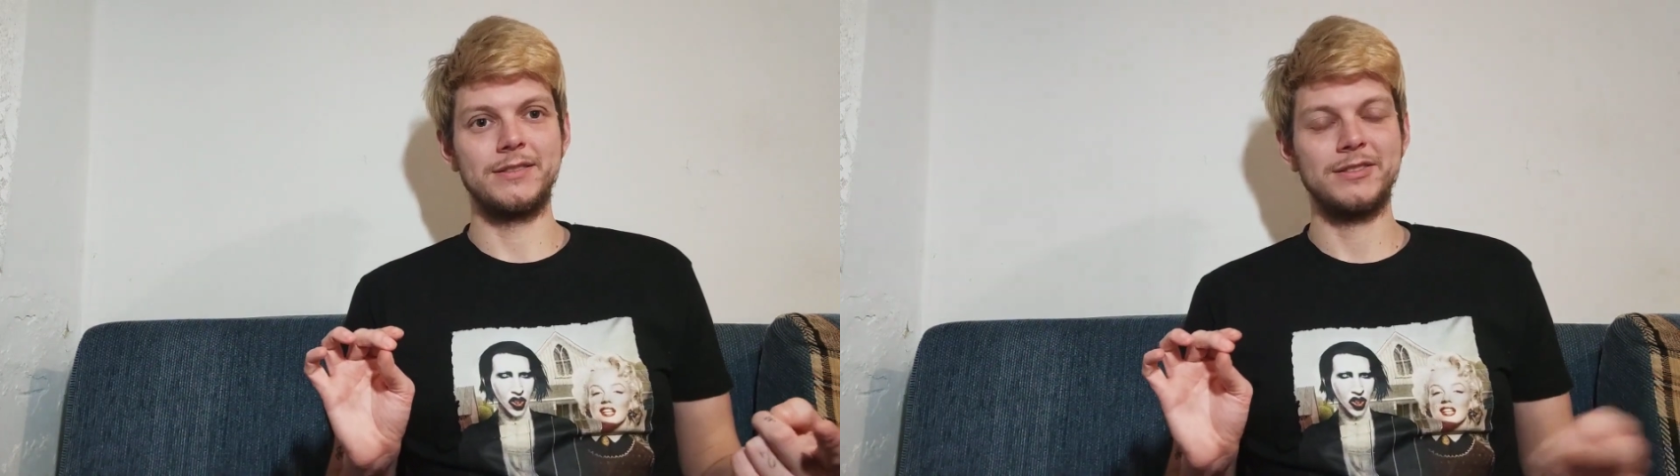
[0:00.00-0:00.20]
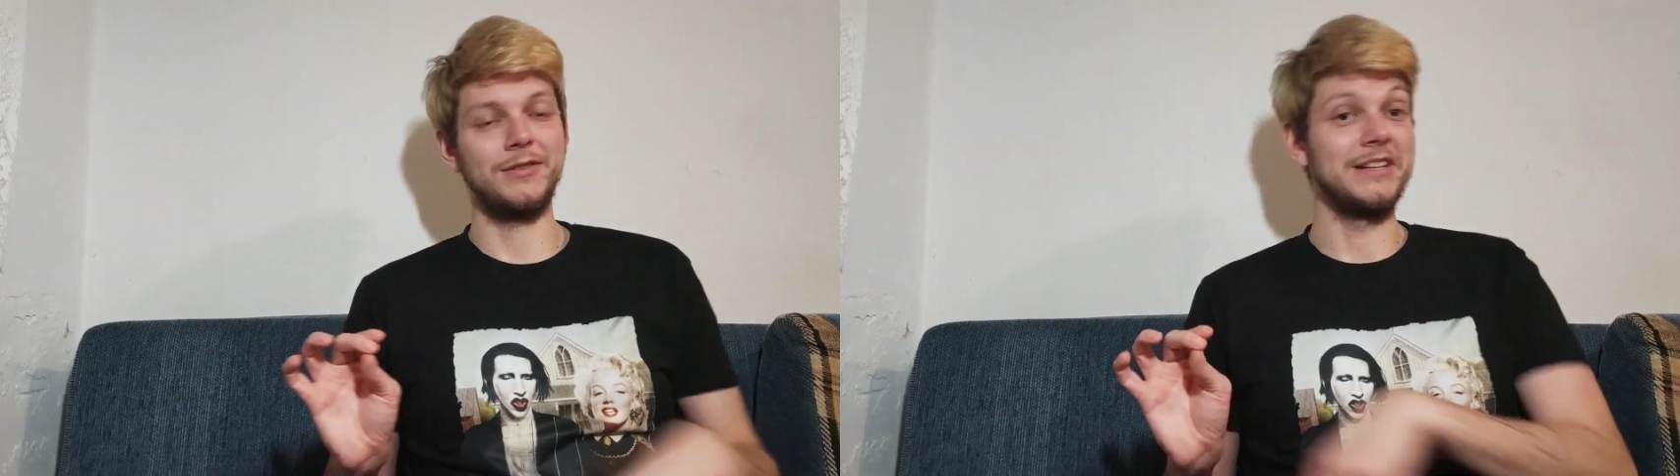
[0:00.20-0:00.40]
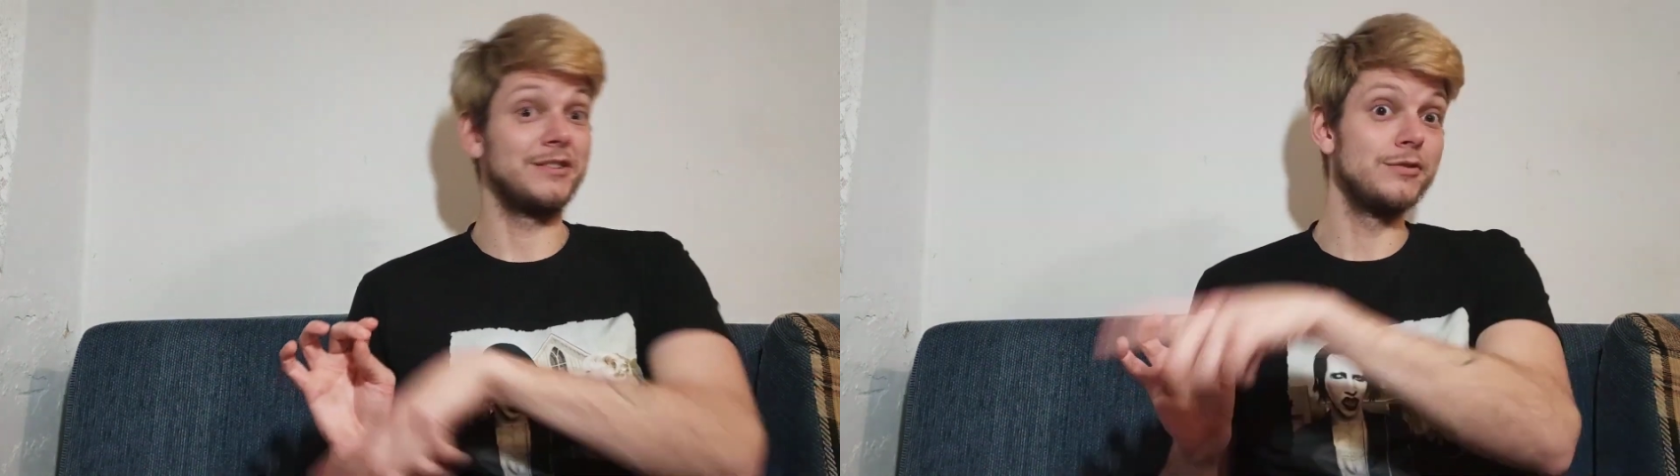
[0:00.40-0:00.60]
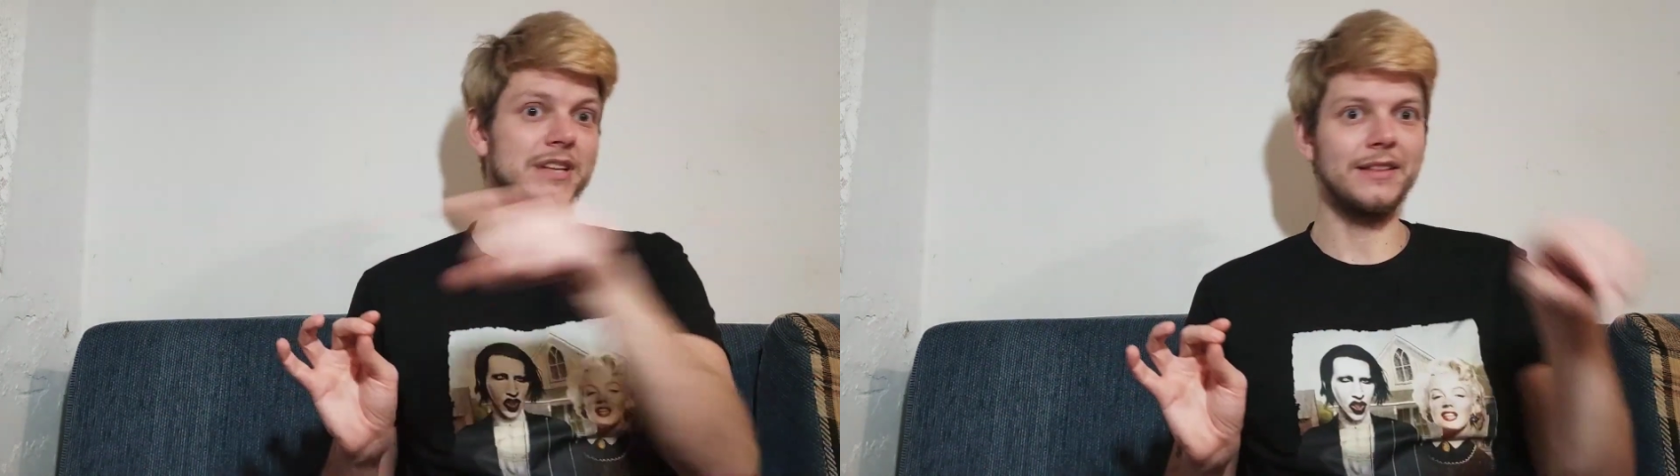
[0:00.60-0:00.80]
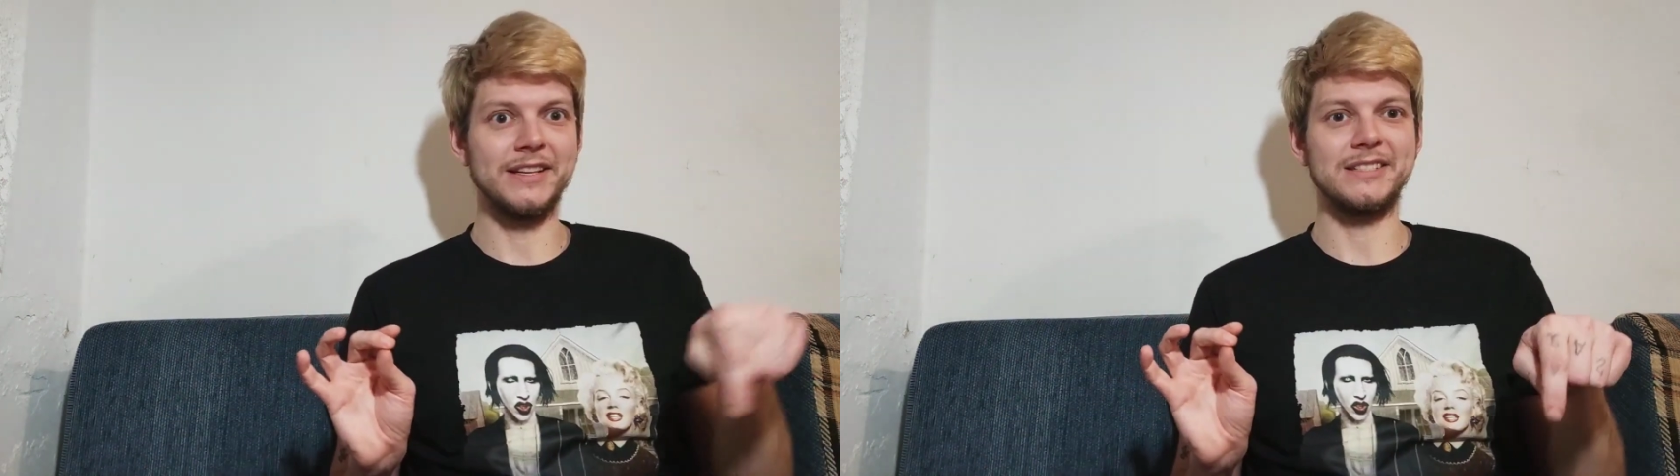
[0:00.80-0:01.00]
So he's
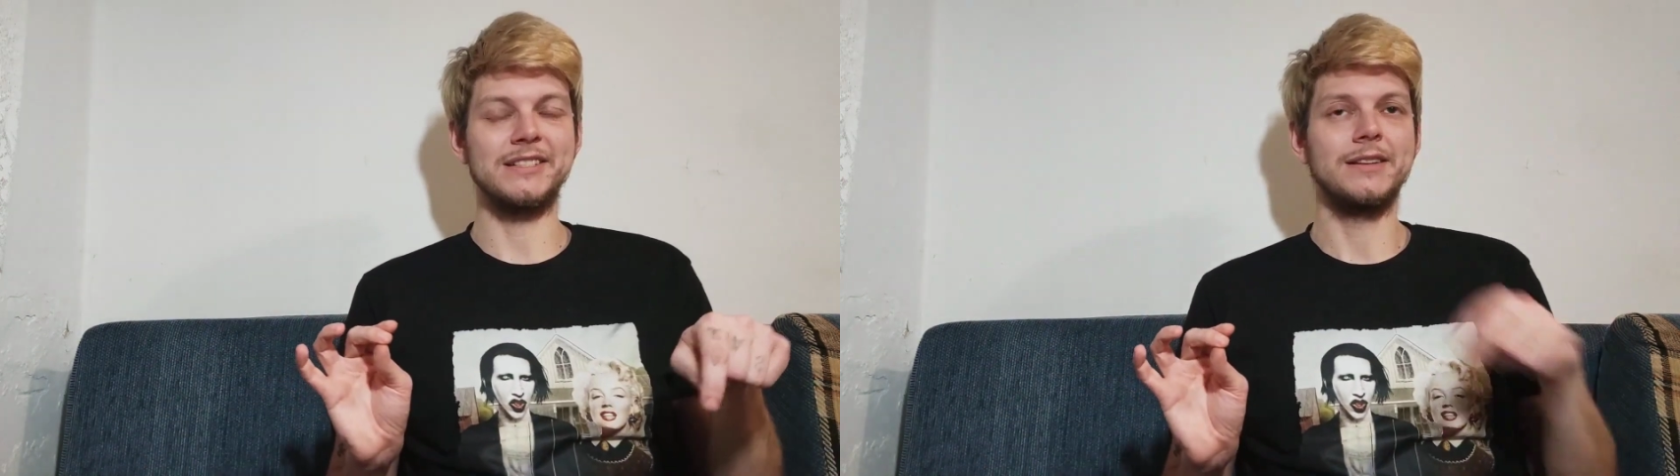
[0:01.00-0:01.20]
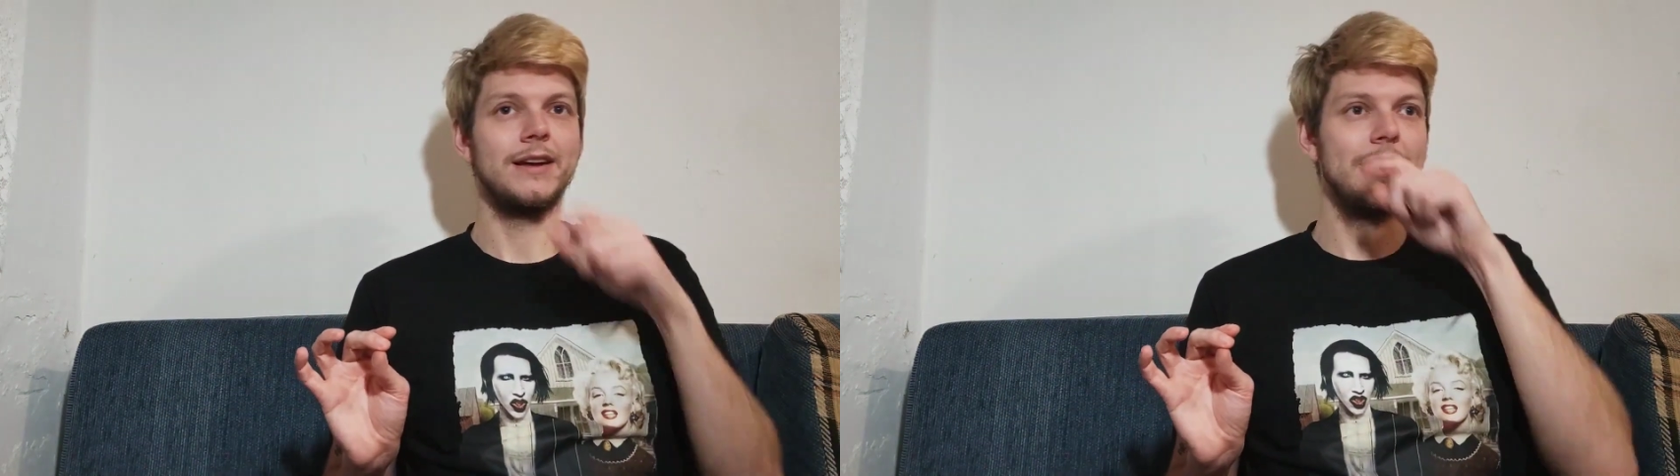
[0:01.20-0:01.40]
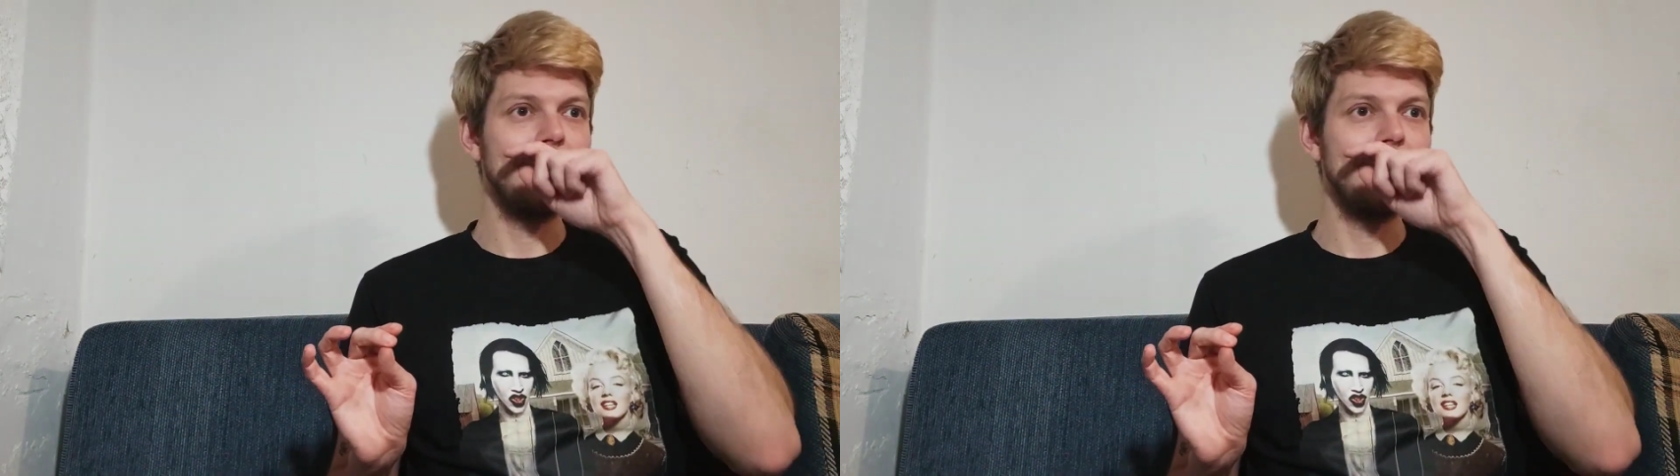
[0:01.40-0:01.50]
using this